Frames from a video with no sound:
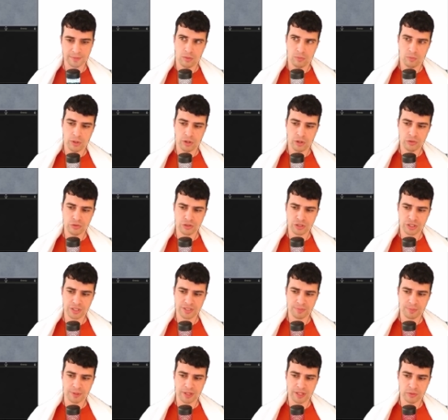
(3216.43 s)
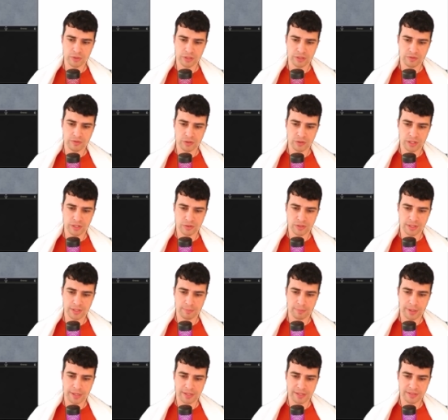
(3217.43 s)
We could just play Wooded Foothills and
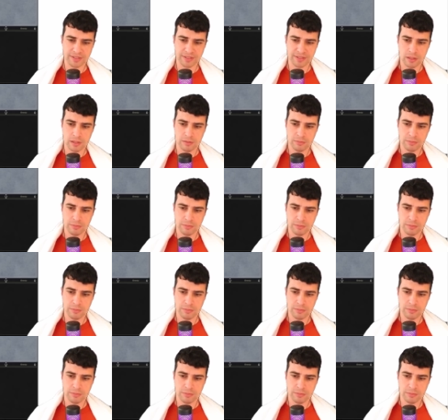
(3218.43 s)
pass.